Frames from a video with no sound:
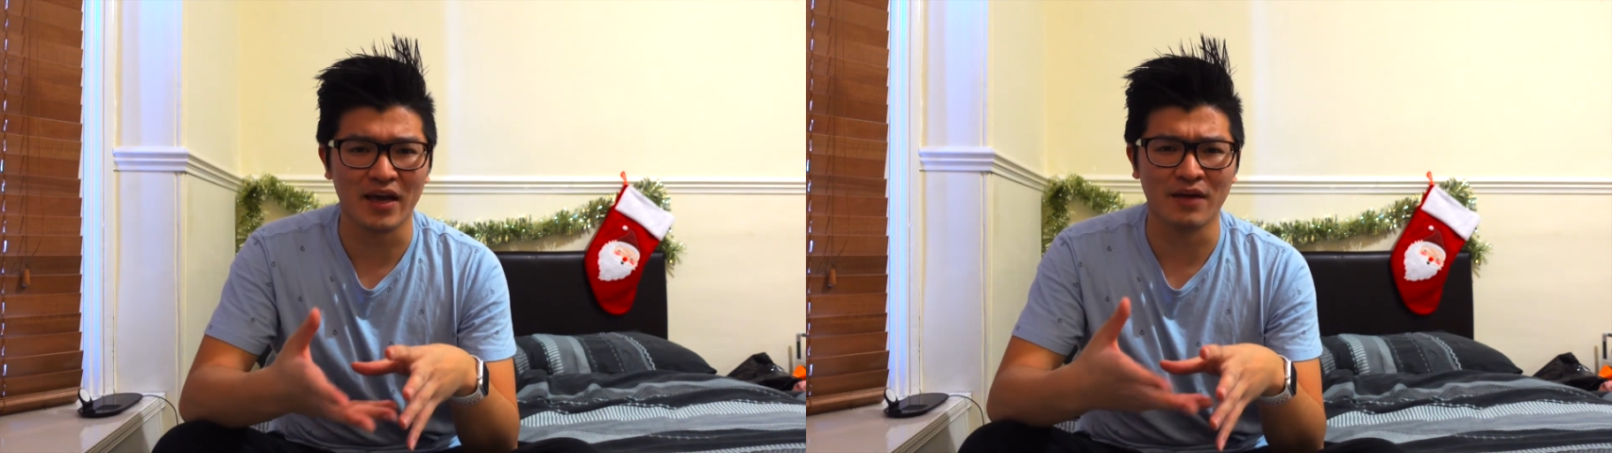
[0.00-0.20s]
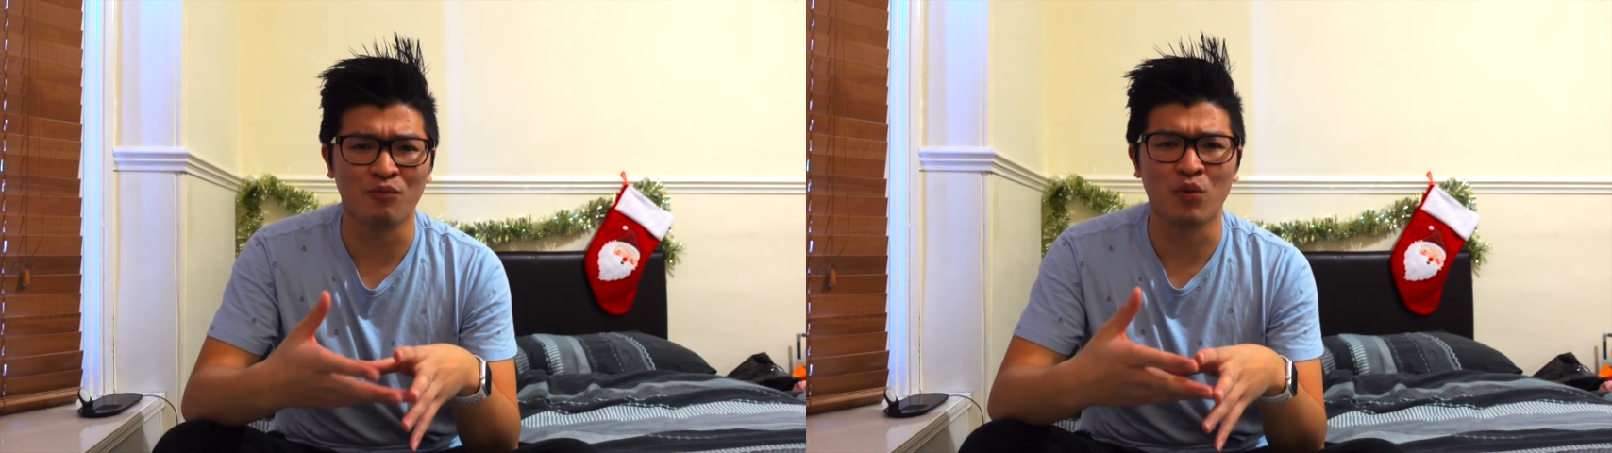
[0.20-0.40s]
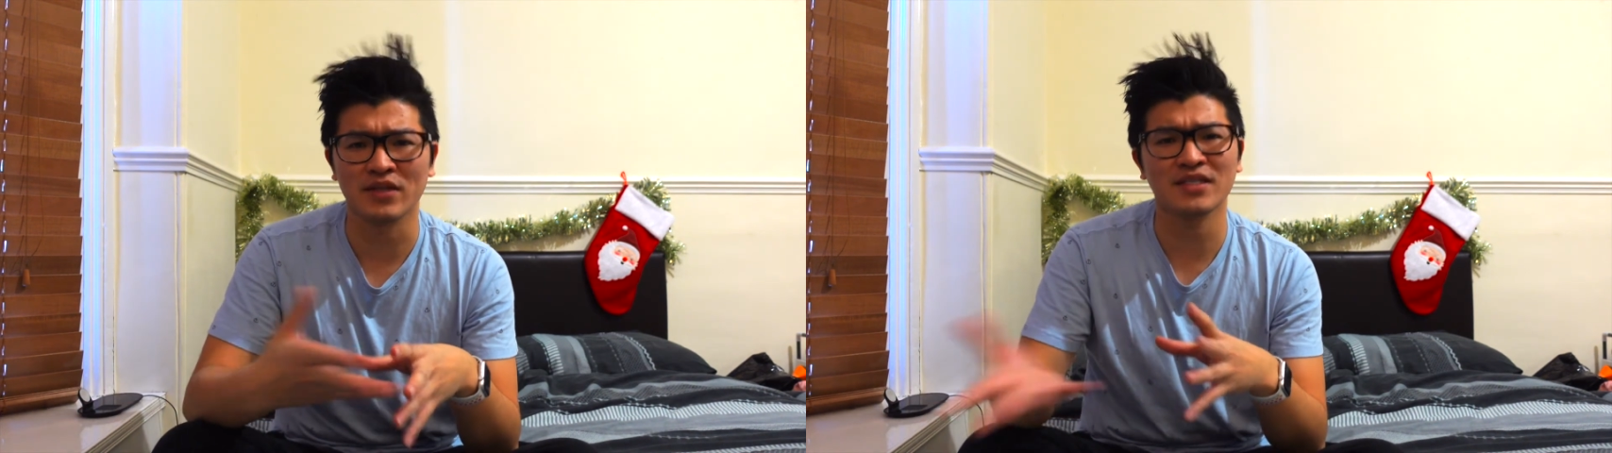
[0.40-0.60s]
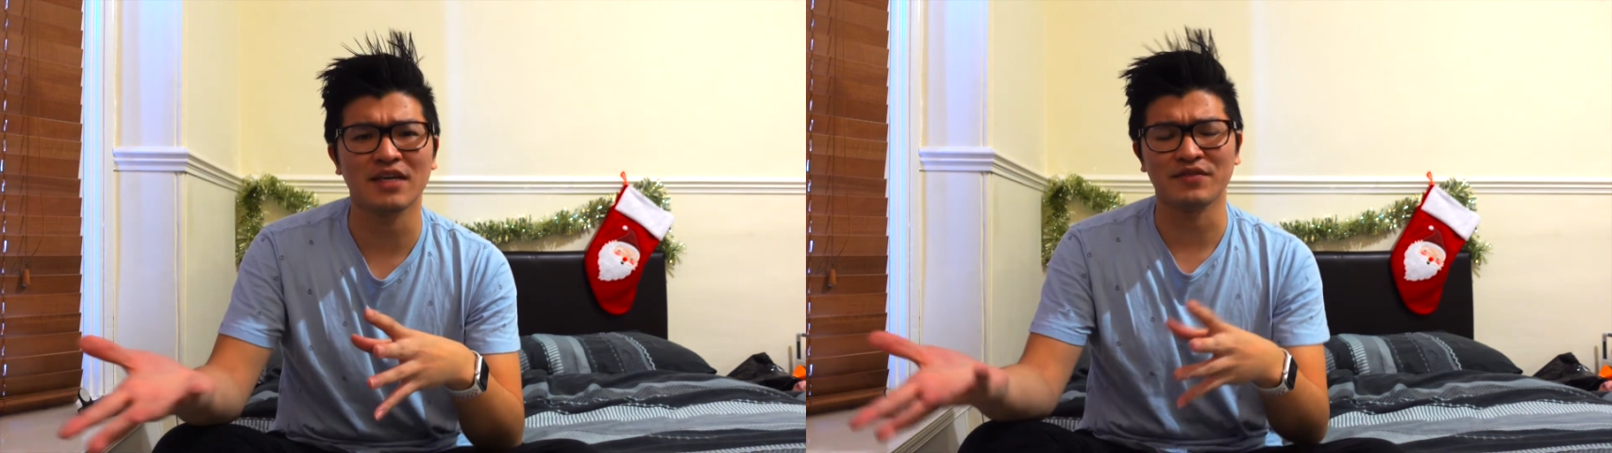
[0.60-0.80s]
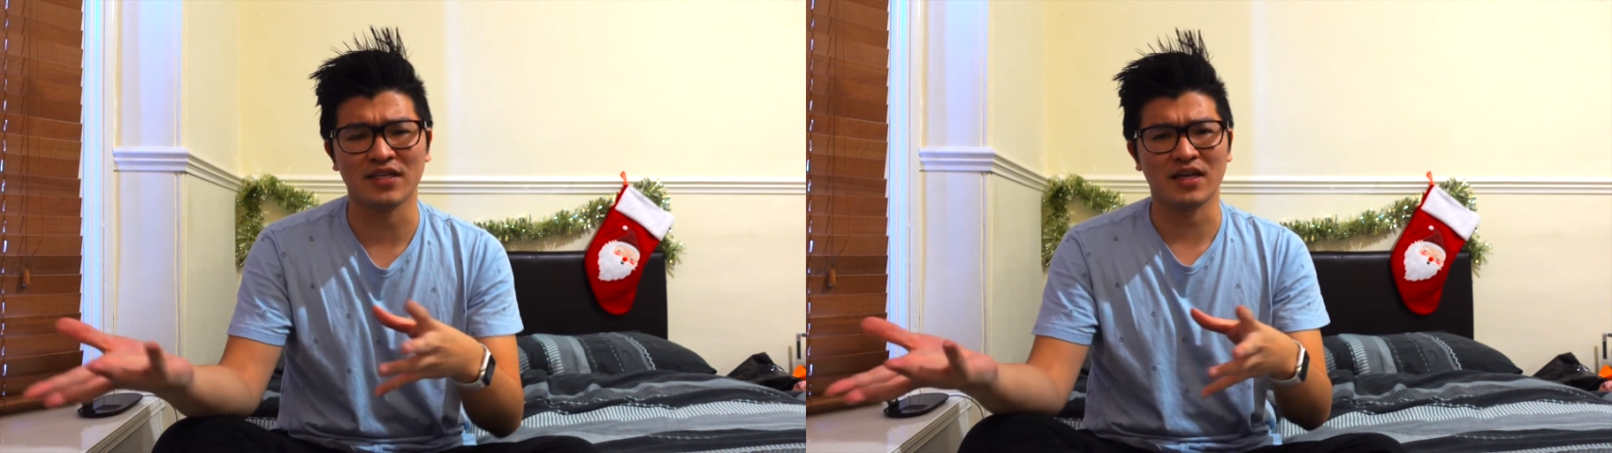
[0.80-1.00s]
and
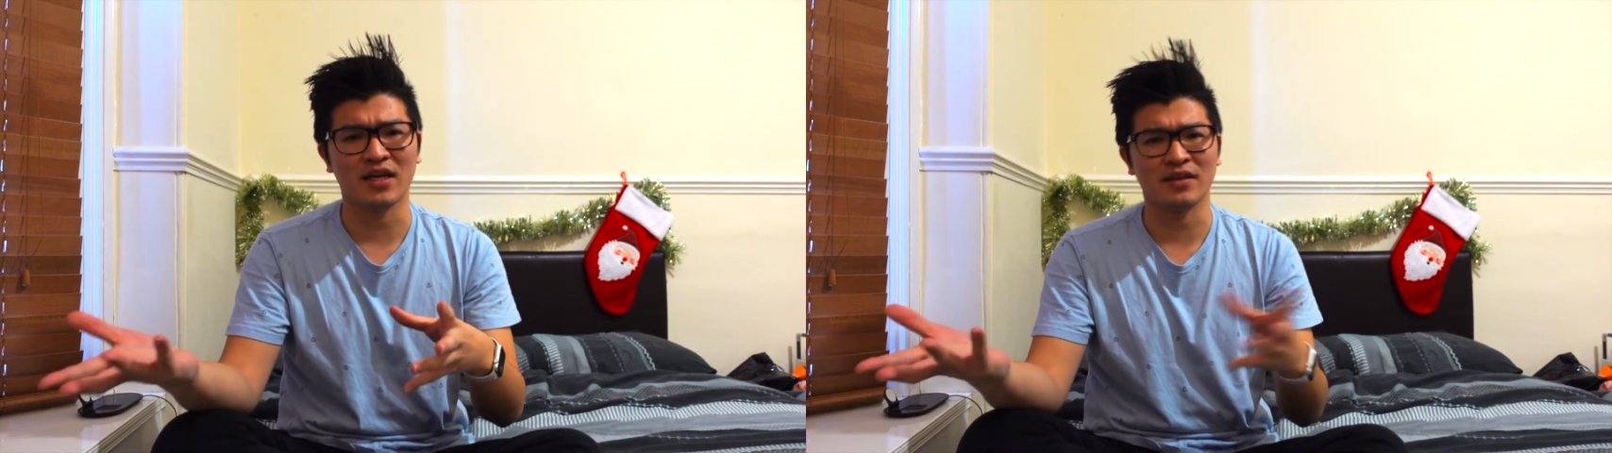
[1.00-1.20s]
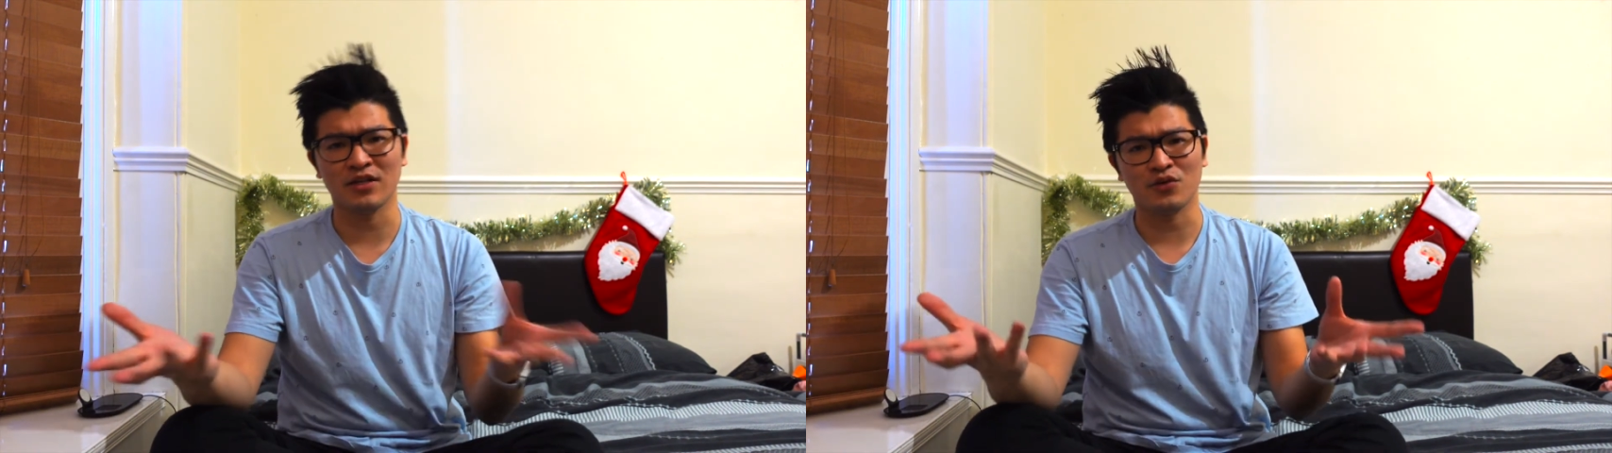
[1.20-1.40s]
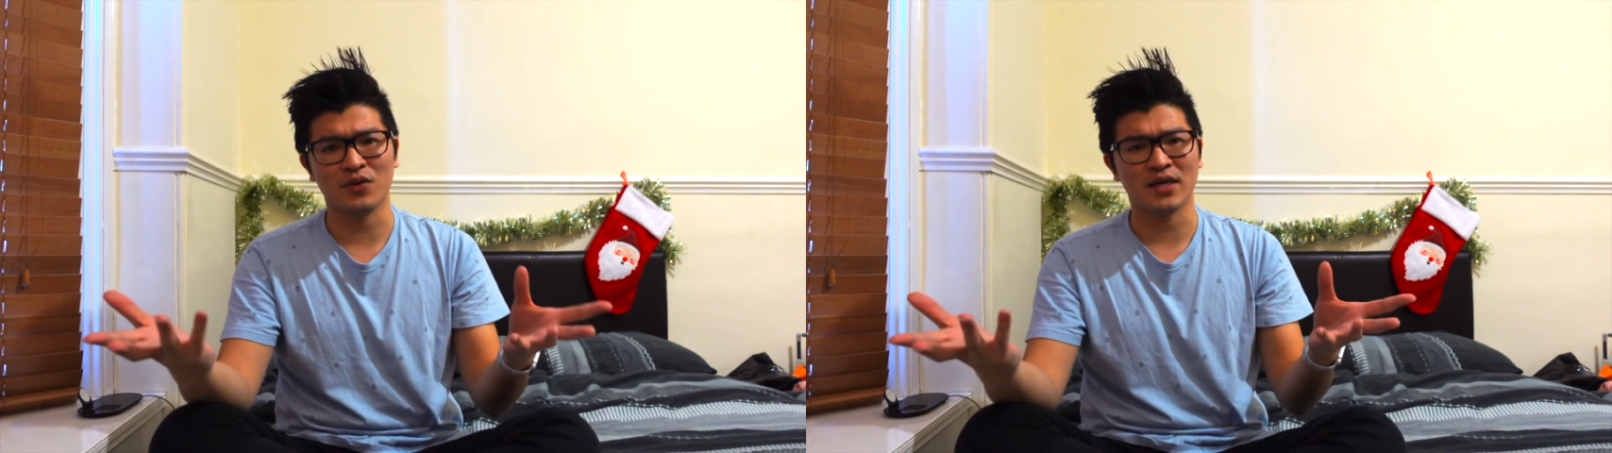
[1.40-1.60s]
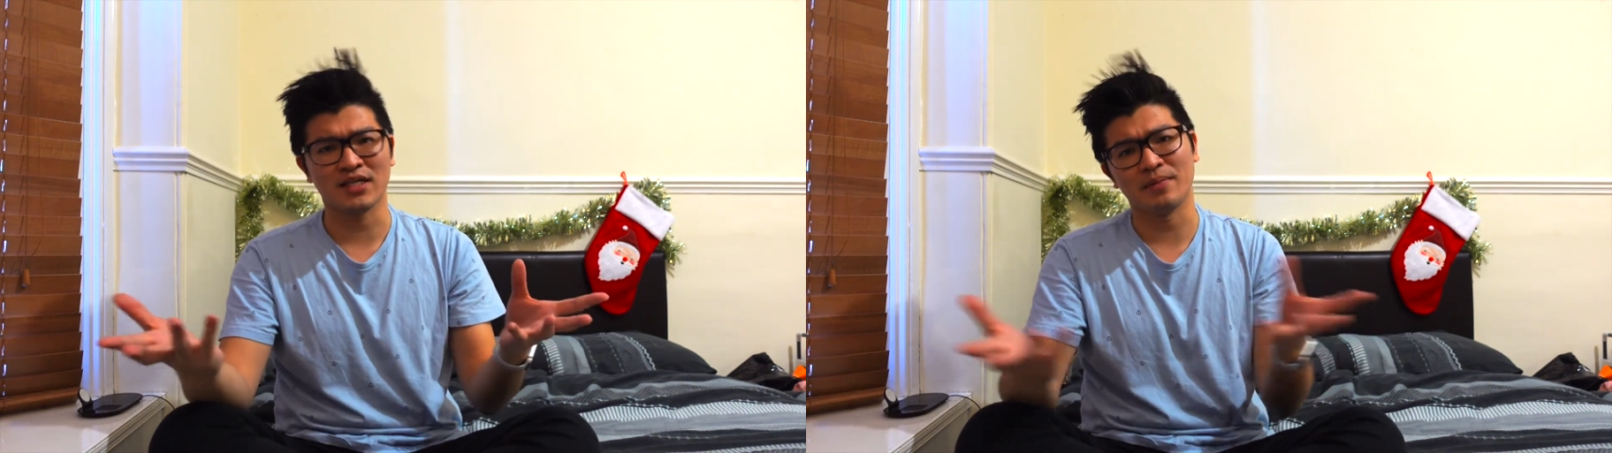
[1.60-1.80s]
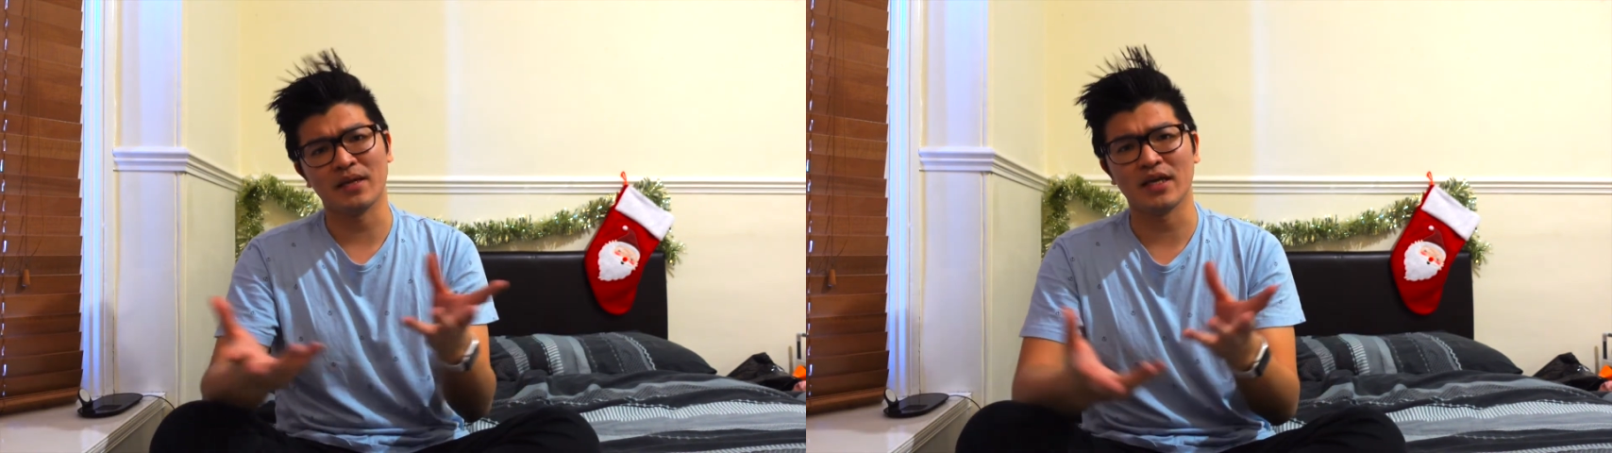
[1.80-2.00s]
$179 in the
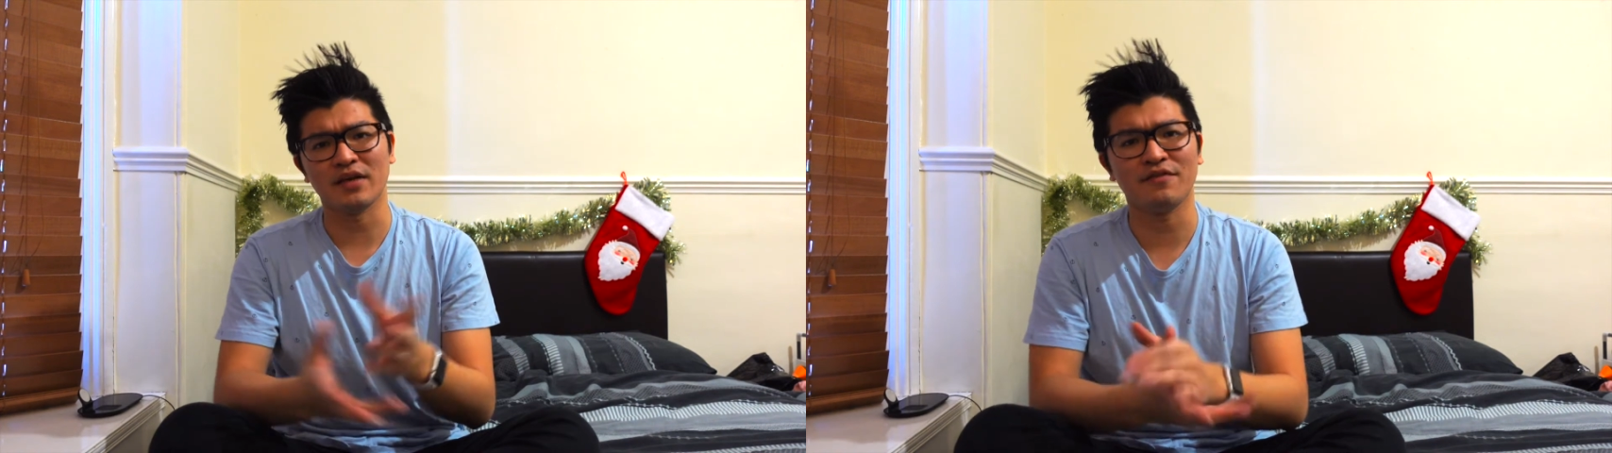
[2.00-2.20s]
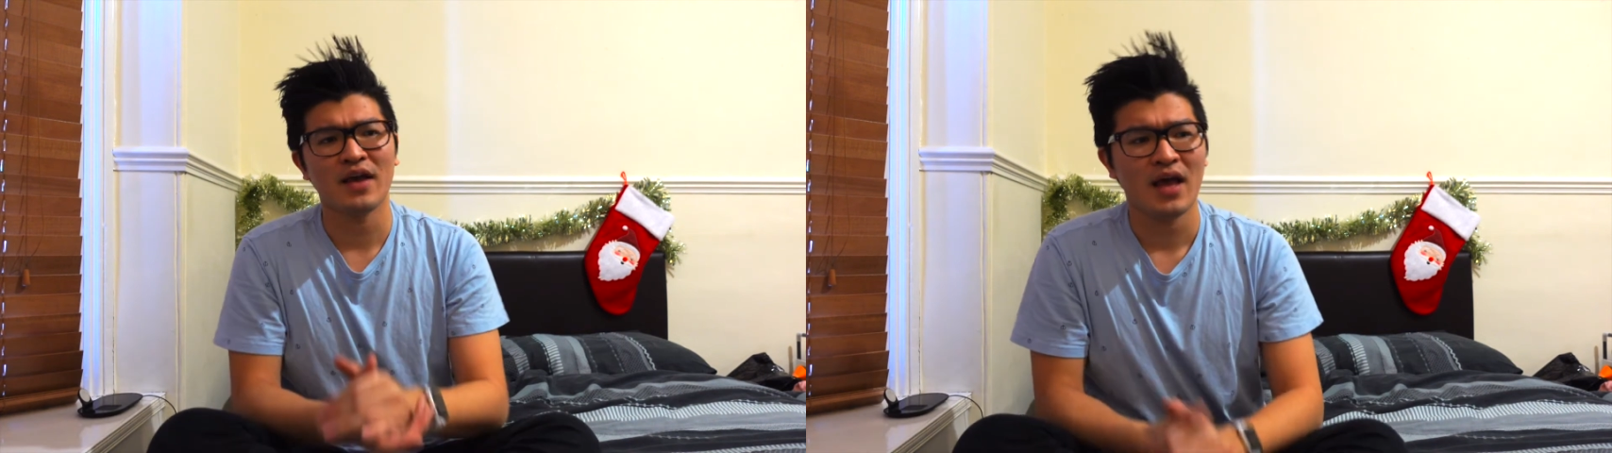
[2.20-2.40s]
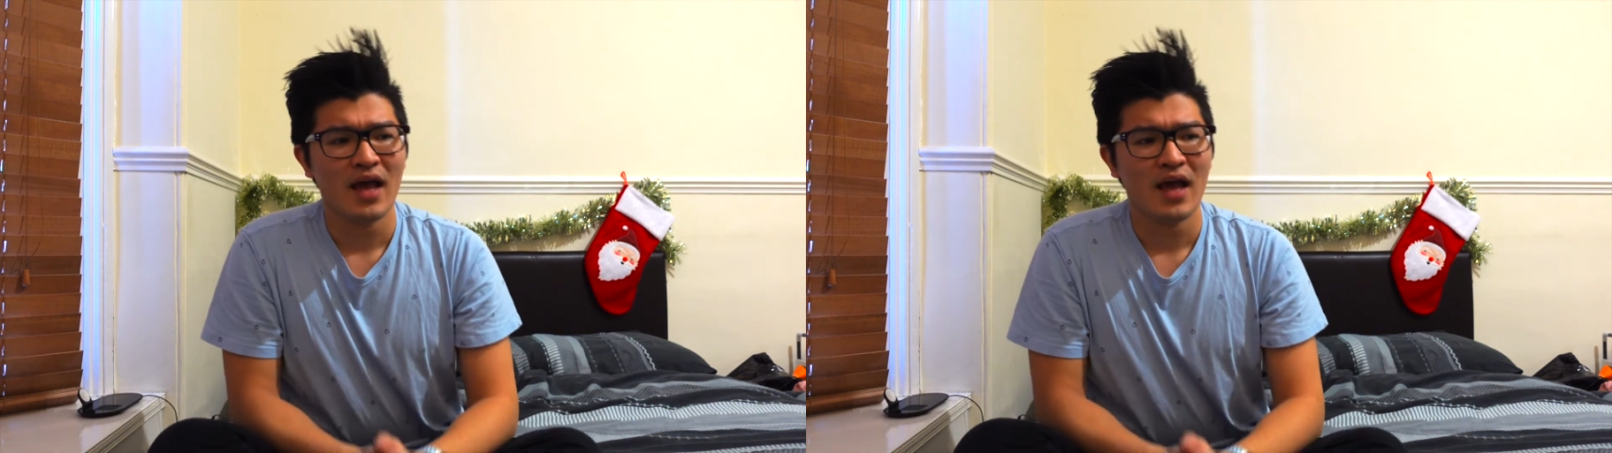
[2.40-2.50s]
US, I believe.